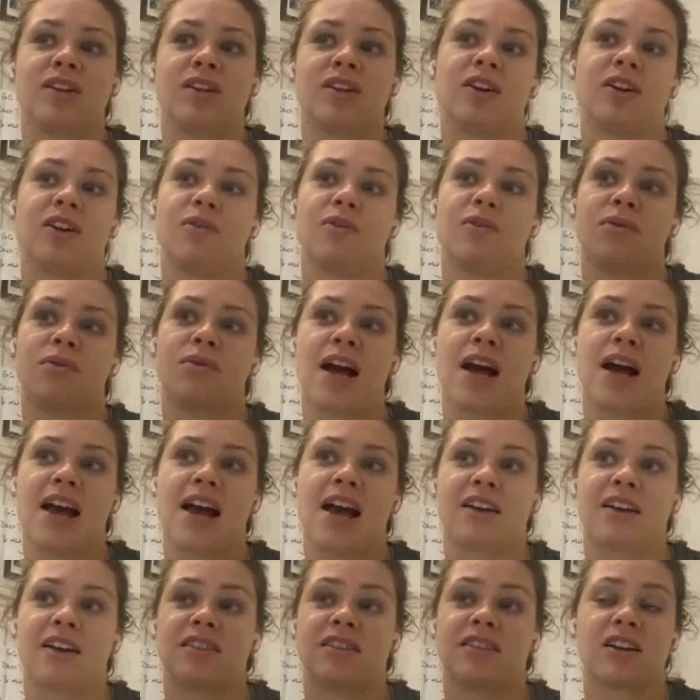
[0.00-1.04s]

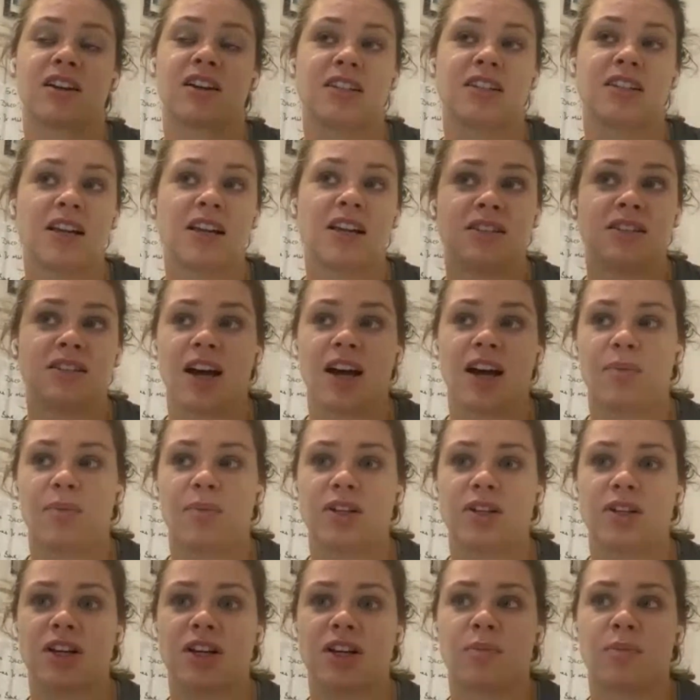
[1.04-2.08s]
the condensed
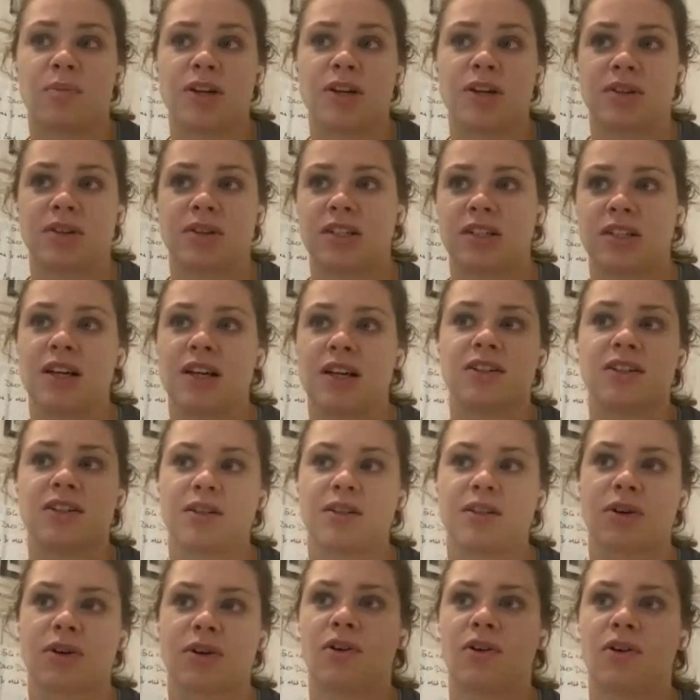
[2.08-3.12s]
championship, I suppose, the
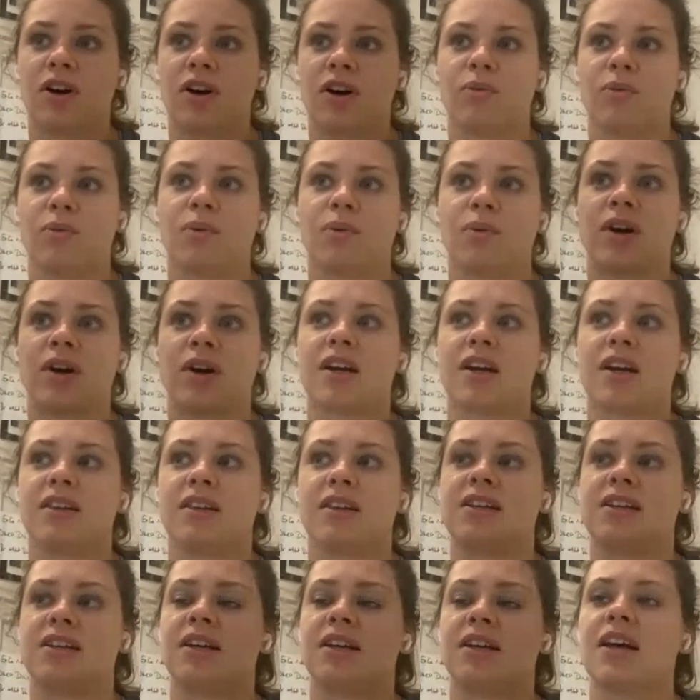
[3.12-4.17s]
challenges that were going on with work
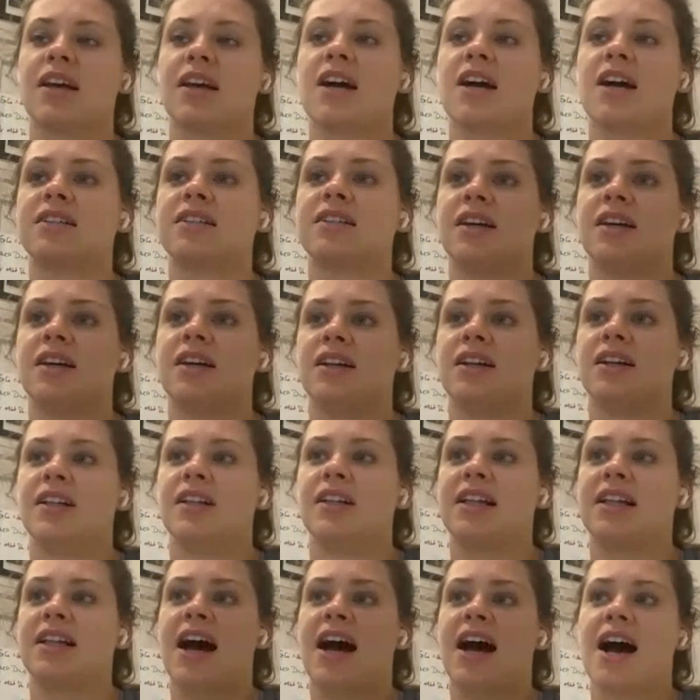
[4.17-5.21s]
and things like that.
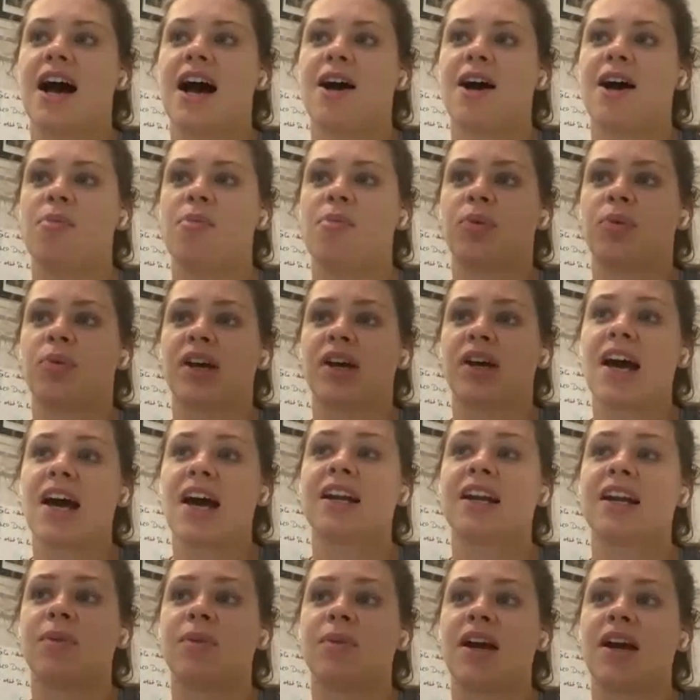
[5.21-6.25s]
But I
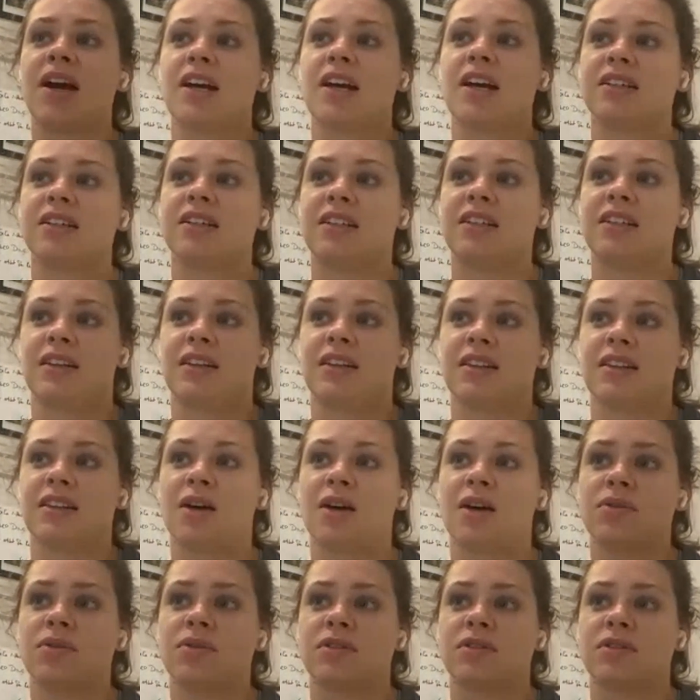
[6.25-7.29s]
had it in my head, I think
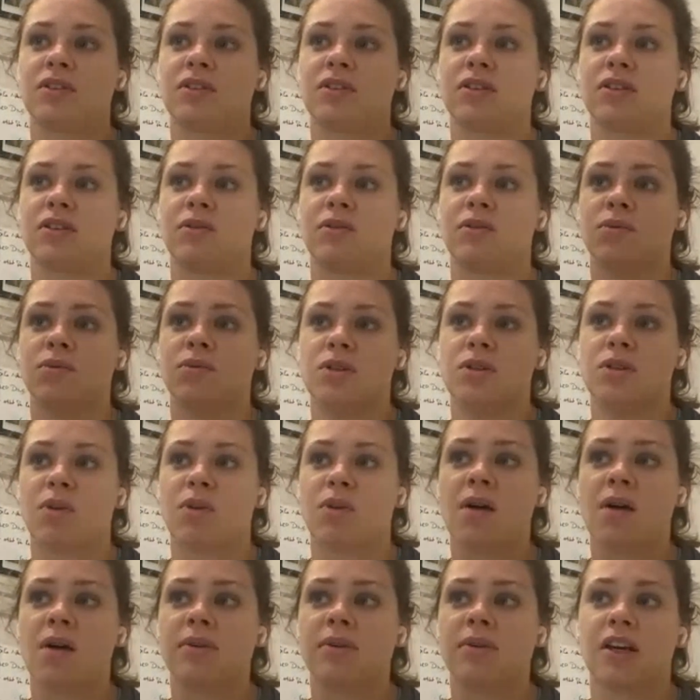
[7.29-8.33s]
that was
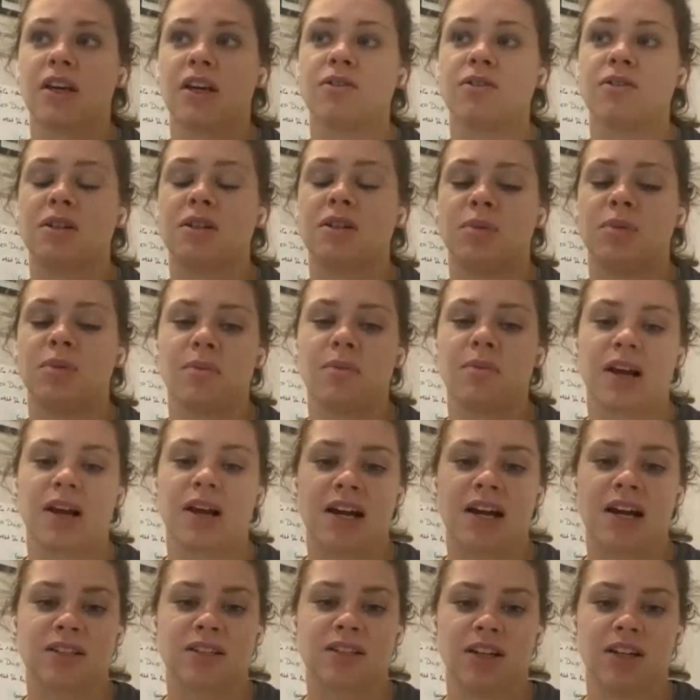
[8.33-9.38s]
probably going to be
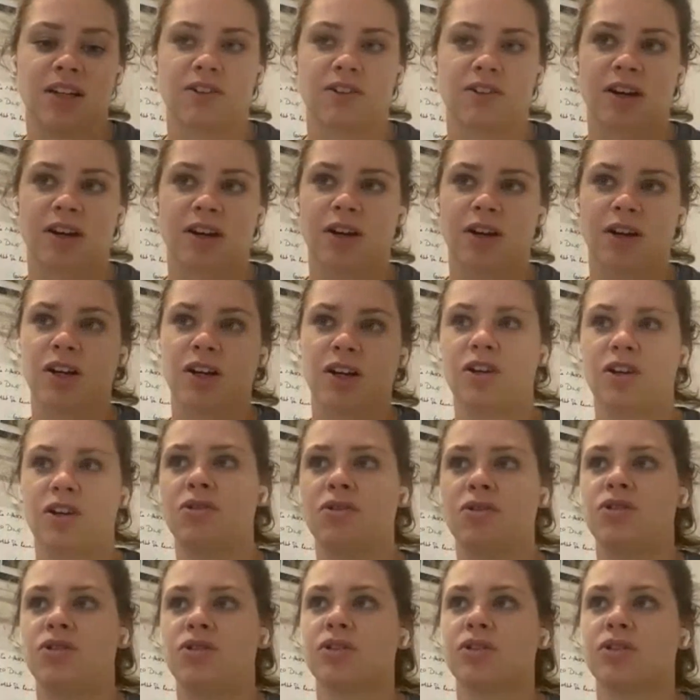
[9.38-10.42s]
my last year. I kind of
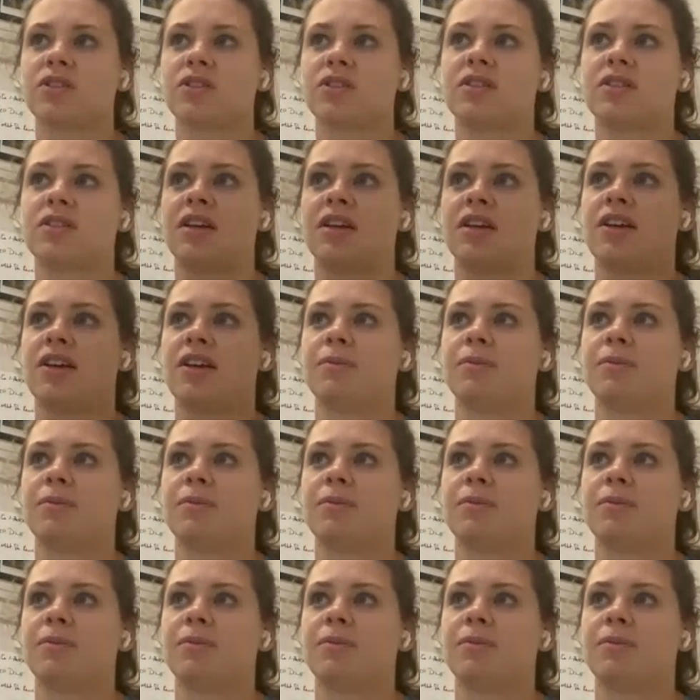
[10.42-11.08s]
knew just